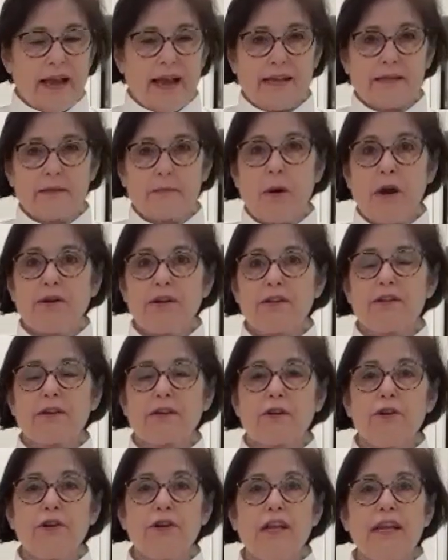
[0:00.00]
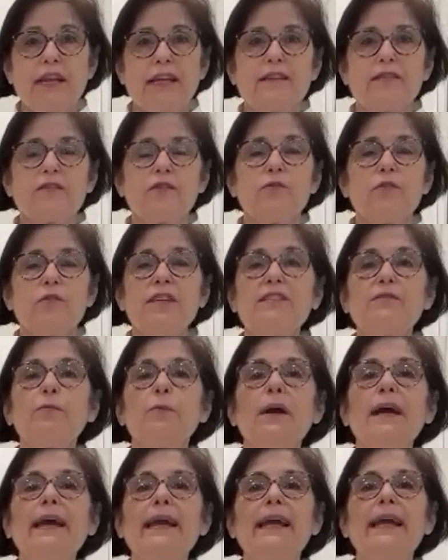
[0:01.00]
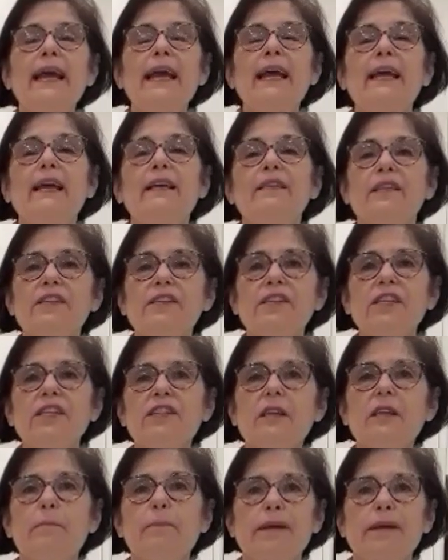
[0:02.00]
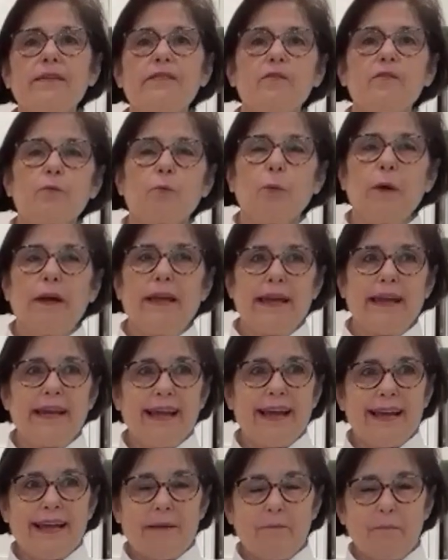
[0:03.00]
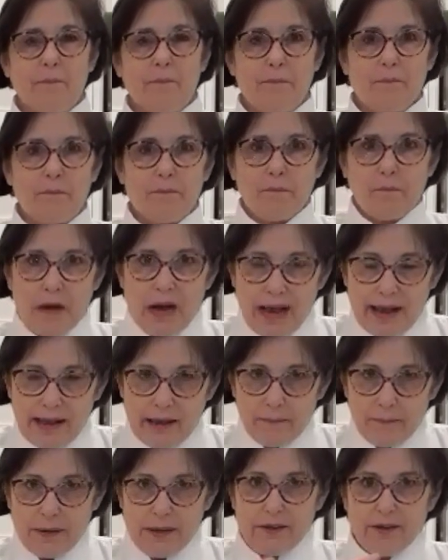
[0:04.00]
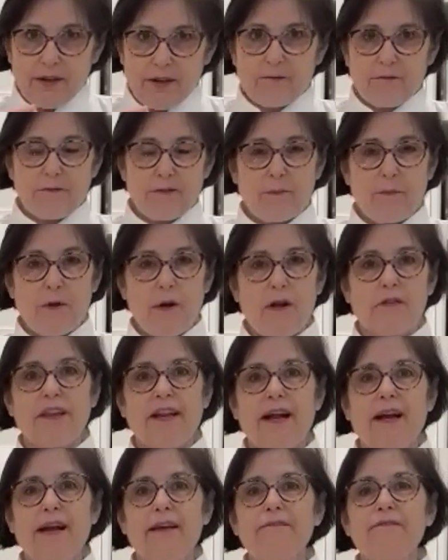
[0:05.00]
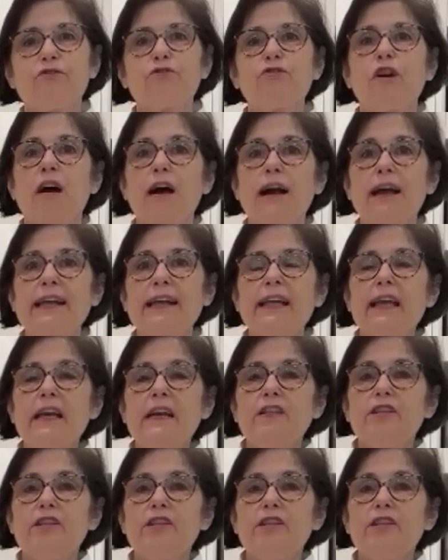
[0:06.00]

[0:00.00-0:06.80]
as part of the cooking. So this is the best way, in my opinion, from all that I've tried,